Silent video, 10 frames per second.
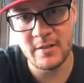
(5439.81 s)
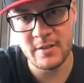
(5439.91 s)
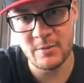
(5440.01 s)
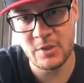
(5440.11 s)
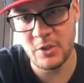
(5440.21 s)
So
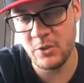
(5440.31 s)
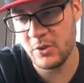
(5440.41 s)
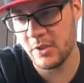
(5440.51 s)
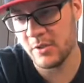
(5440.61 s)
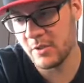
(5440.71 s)
it was glued
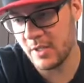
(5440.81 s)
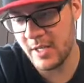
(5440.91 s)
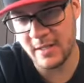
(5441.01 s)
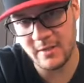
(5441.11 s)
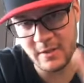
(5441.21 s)
on, so they
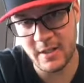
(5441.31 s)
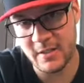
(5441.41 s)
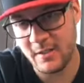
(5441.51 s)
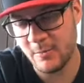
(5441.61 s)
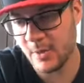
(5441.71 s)
had to
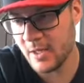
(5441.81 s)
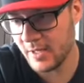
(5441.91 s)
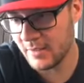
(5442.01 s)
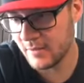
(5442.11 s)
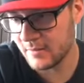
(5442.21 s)
cut the wire
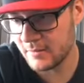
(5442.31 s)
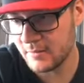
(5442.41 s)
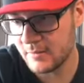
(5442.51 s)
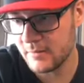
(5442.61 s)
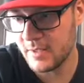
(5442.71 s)
to
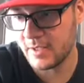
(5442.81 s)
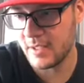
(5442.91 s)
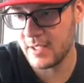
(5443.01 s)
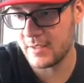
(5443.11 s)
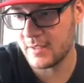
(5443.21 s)

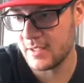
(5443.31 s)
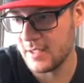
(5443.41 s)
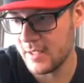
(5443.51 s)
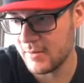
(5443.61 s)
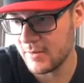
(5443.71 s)
disconnect the
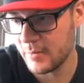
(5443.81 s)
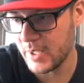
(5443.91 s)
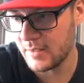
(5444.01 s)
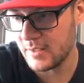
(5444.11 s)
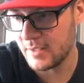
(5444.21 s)
car. That was
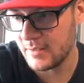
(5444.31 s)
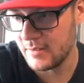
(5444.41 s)
about it.